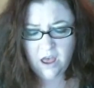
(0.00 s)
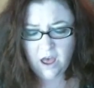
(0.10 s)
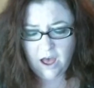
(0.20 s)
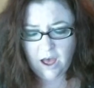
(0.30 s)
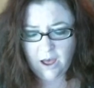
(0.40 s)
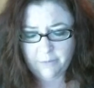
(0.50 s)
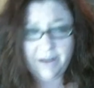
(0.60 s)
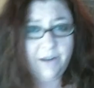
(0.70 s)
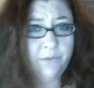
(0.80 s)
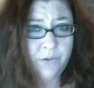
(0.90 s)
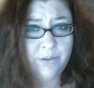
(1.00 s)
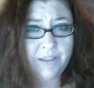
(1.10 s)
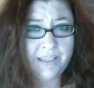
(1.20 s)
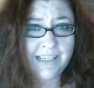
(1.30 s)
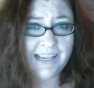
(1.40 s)
Um, and it was
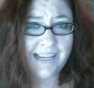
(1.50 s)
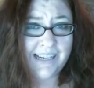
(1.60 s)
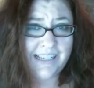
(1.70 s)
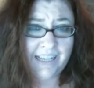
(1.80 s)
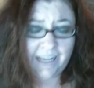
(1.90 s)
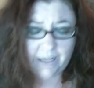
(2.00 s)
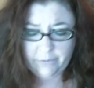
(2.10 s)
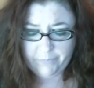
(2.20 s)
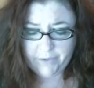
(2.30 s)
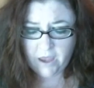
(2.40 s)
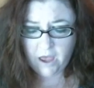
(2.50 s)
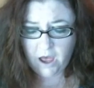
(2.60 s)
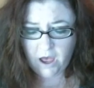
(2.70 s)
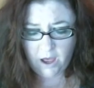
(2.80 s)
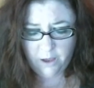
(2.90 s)
really exciting to get.
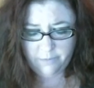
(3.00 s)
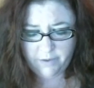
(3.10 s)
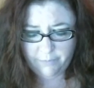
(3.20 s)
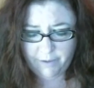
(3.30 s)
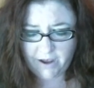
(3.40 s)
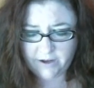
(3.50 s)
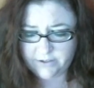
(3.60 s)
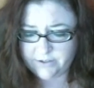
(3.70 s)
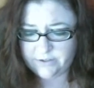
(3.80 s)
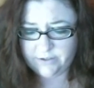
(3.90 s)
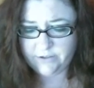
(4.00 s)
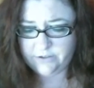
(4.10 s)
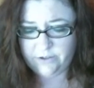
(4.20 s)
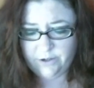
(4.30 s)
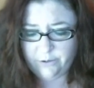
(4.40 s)
Um, the box
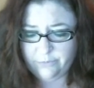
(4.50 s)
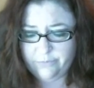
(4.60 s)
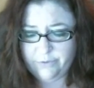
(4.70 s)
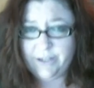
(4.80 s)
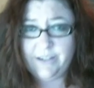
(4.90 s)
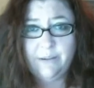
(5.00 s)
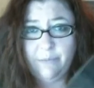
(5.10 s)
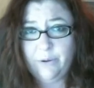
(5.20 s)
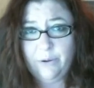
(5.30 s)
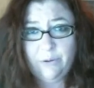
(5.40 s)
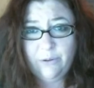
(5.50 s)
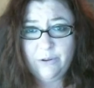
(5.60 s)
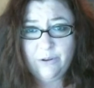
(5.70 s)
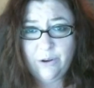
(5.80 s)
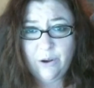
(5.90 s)
is, you know, pretty simple,
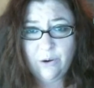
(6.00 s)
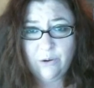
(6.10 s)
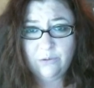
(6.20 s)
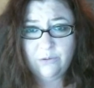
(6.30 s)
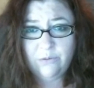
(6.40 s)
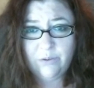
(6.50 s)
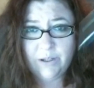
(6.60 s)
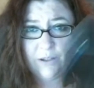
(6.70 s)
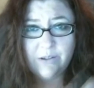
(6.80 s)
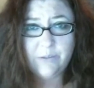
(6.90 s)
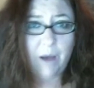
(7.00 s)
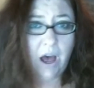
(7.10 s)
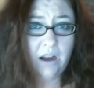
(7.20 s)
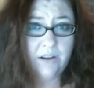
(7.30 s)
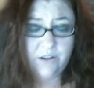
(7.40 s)
no frills
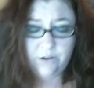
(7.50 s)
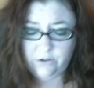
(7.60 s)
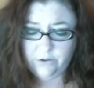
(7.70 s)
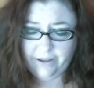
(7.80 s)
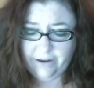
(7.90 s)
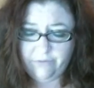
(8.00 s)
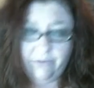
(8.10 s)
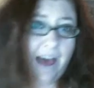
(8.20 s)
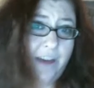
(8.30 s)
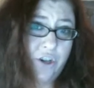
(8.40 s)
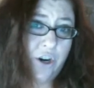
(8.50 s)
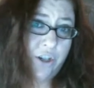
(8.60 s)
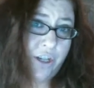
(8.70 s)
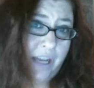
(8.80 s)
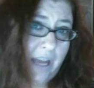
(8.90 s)
box. You do get a flat
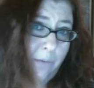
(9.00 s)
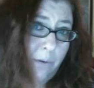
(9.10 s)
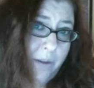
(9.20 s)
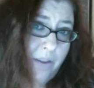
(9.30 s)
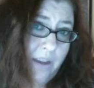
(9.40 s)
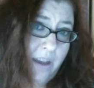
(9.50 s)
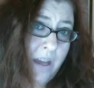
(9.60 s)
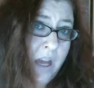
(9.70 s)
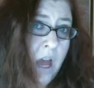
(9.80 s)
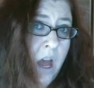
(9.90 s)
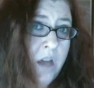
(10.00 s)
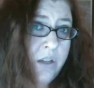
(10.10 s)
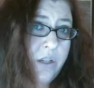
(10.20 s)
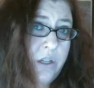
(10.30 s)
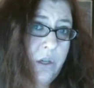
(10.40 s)
charging cable with it,
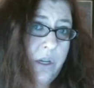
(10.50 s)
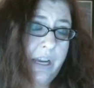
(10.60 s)
so you can